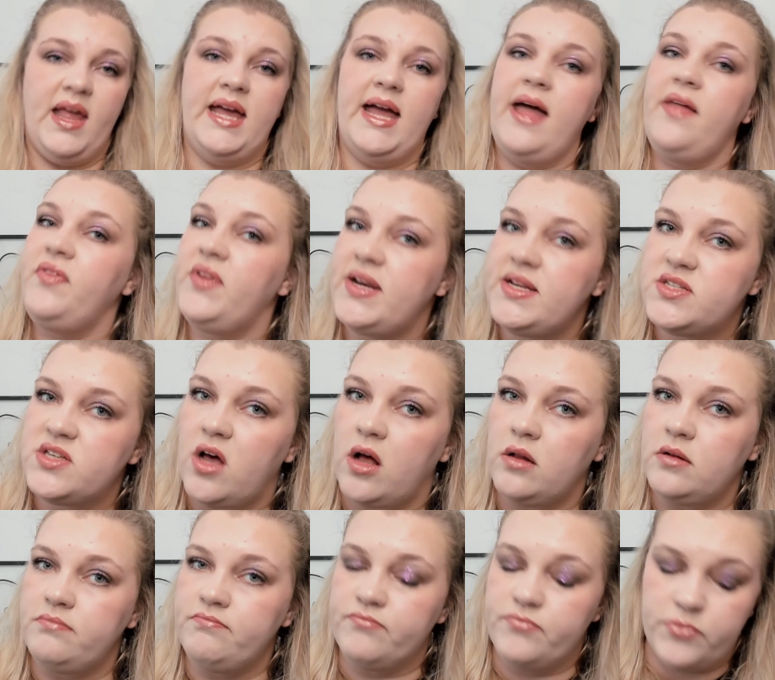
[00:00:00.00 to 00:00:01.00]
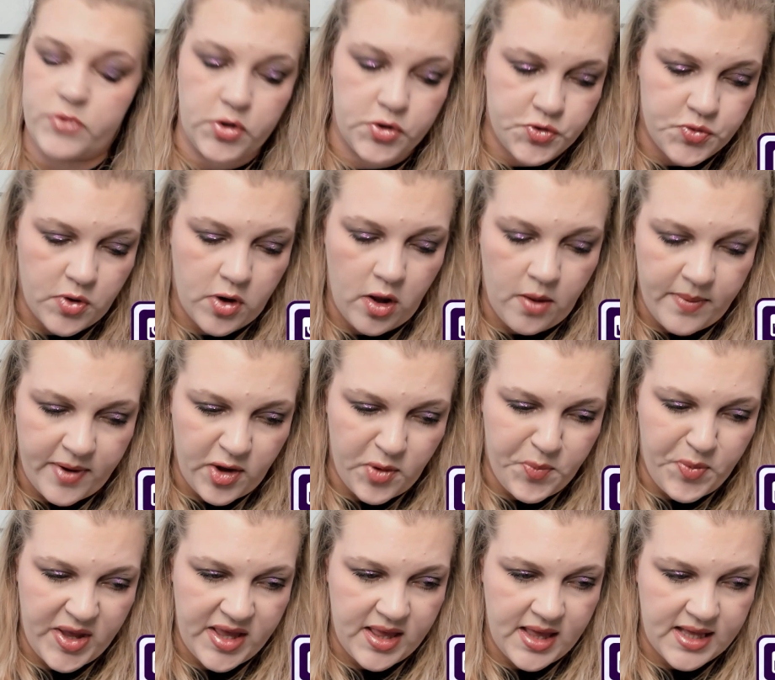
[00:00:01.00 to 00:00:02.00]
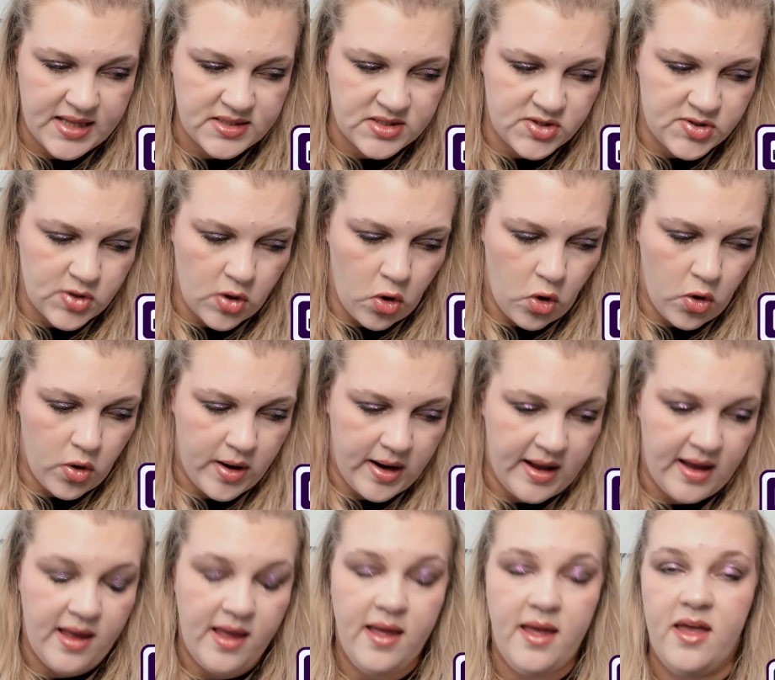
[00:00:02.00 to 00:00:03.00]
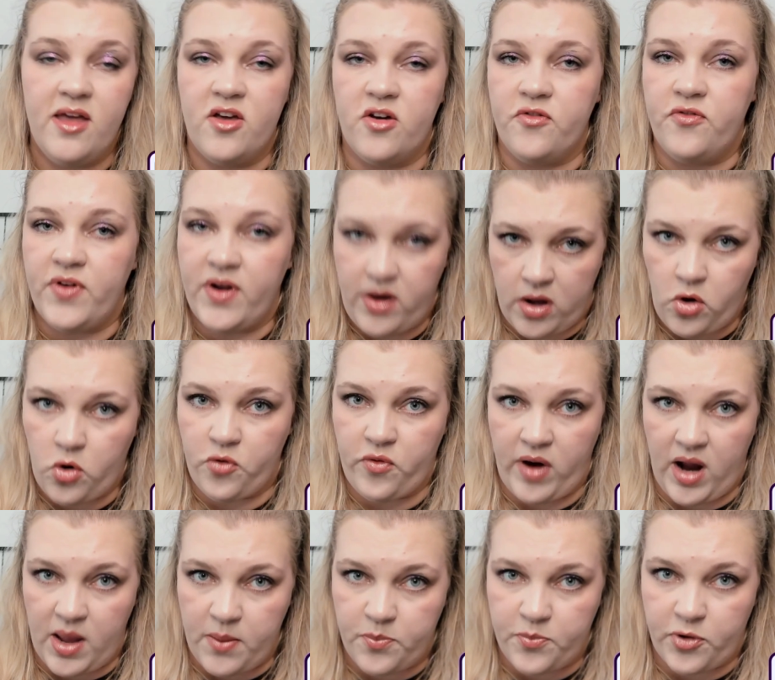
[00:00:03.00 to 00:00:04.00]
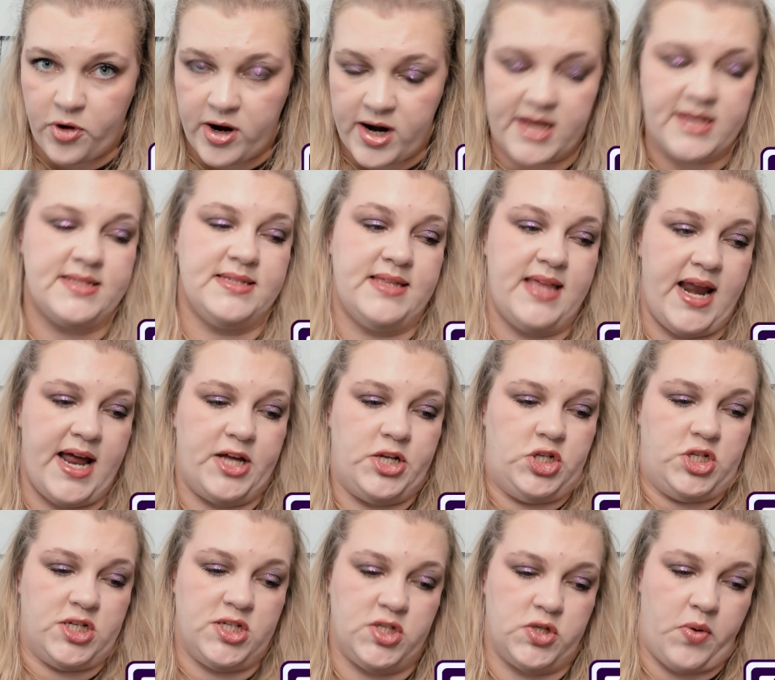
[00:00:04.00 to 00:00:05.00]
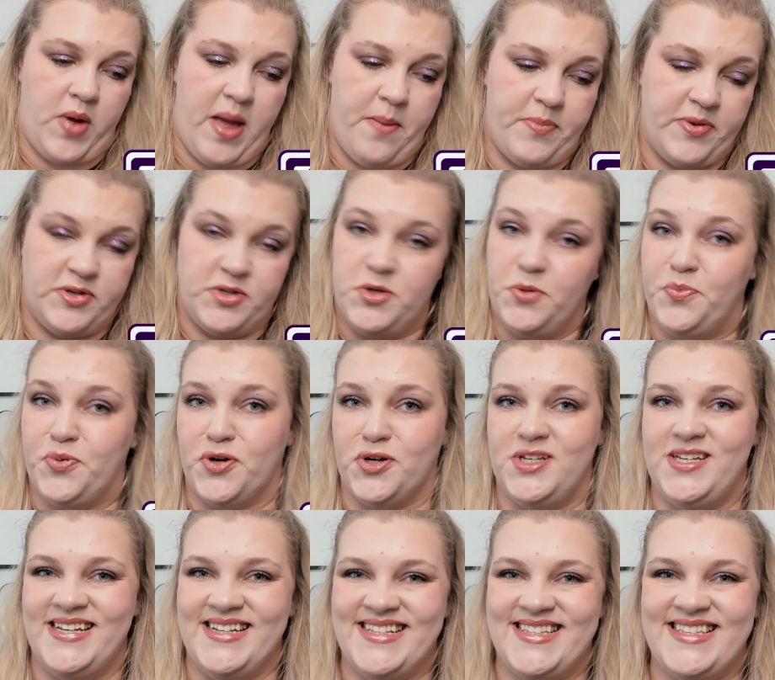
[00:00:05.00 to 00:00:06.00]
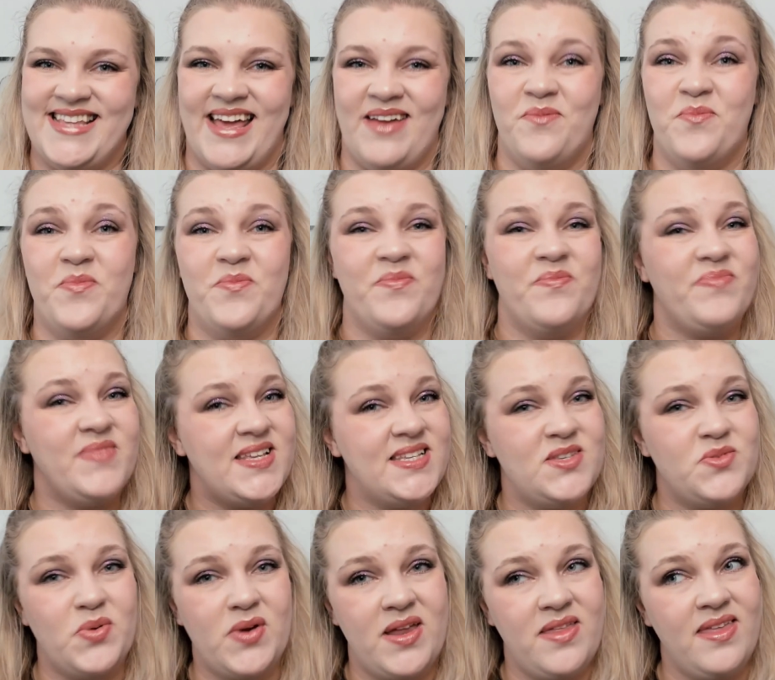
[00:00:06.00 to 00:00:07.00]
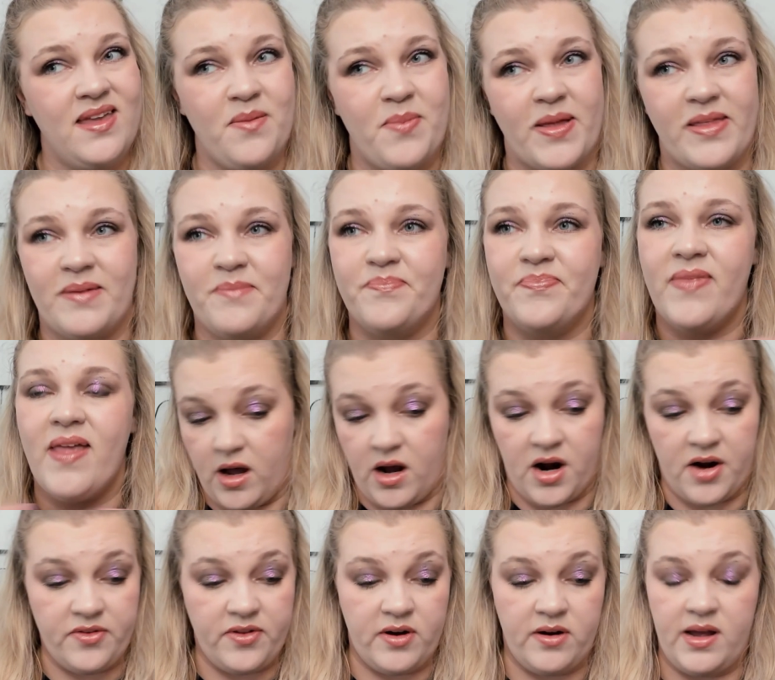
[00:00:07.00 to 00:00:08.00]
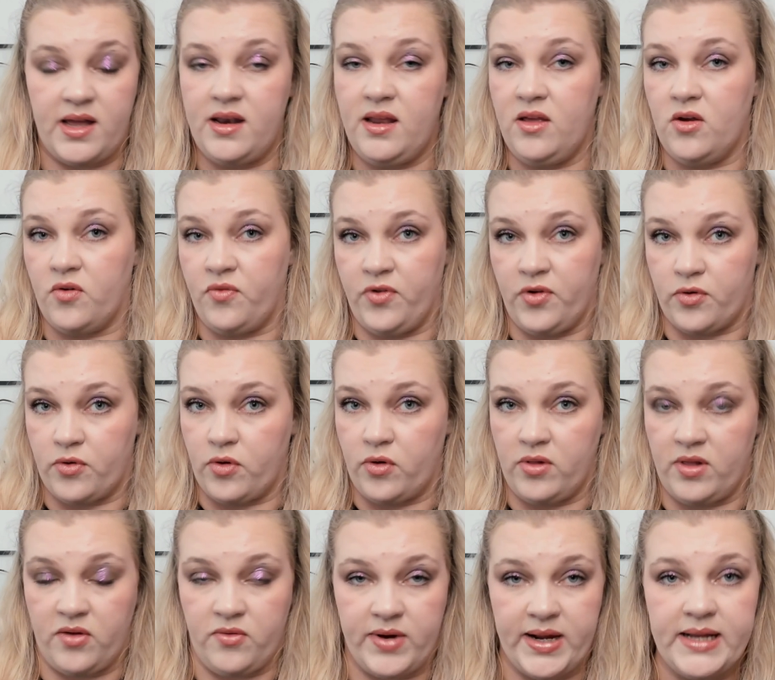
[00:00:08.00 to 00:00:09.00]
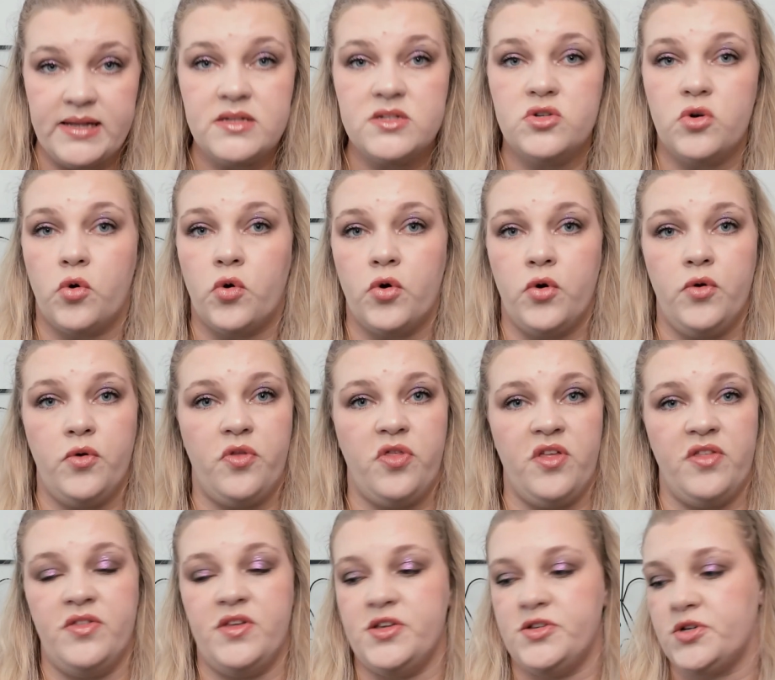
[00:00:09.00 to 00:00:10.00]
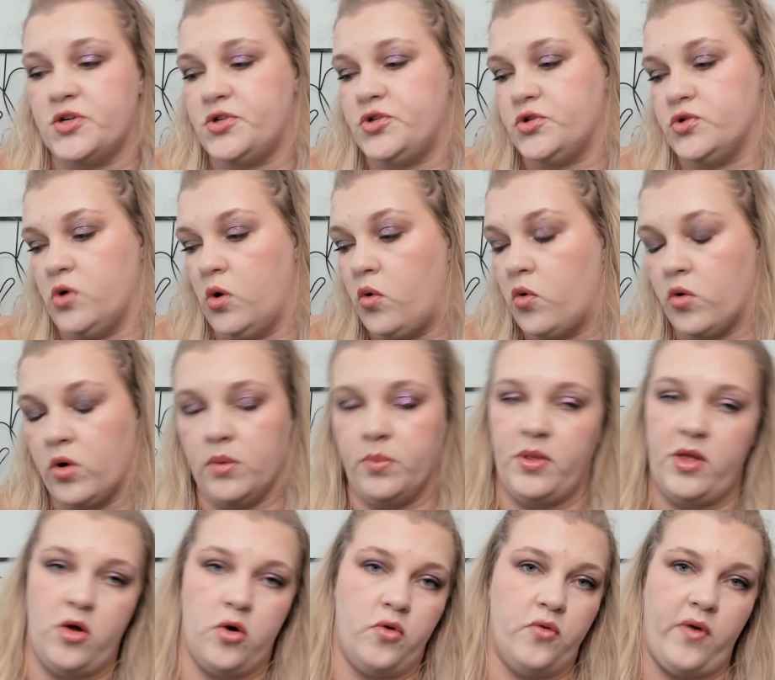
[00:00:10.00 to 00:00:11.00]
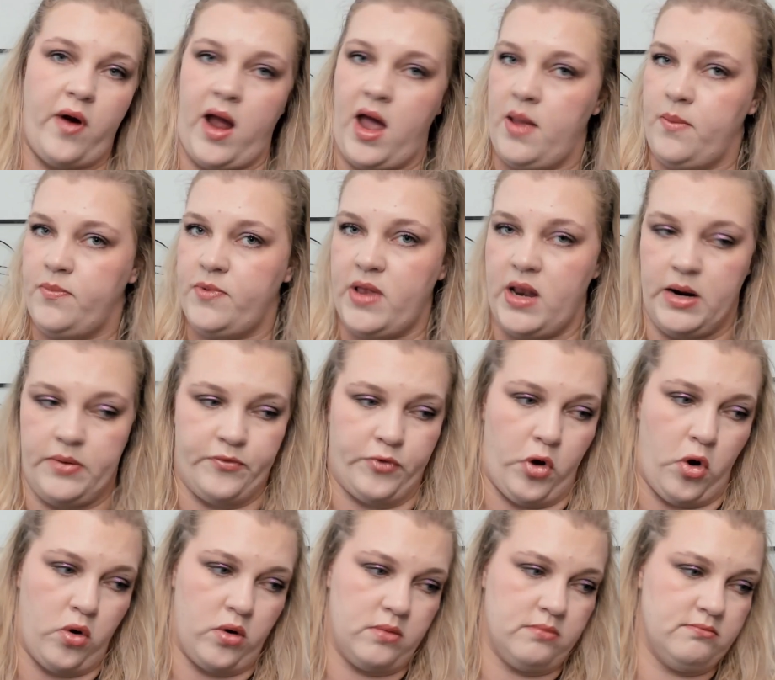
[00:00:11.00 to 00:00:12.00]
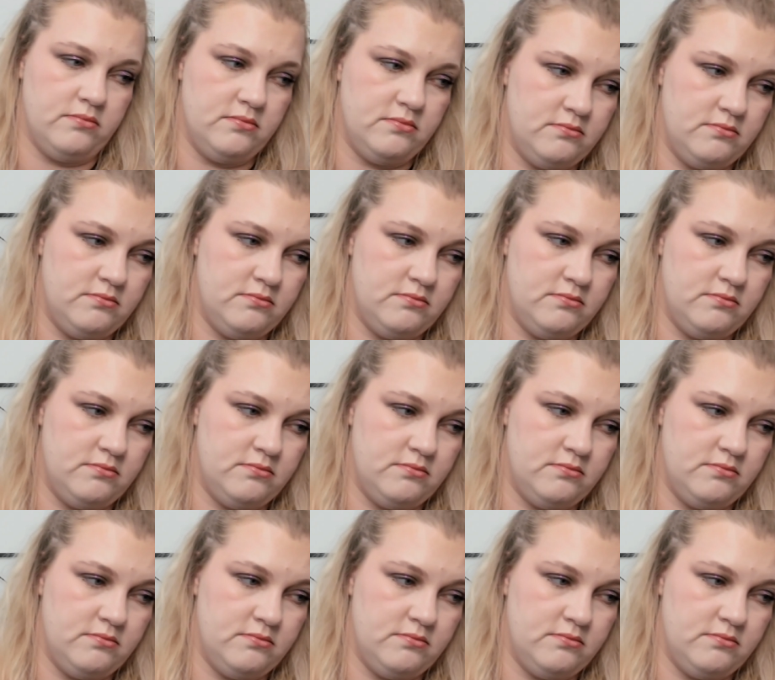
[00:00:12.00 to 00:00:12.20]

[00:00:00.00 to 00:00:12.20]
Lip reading: And that is all. Those were all my opinions on very overhyped products that I just so happened to purchase, and this is what I think about them. Are there any of your holy grails, or do you think these are just horribly overhyped and I'm wrong?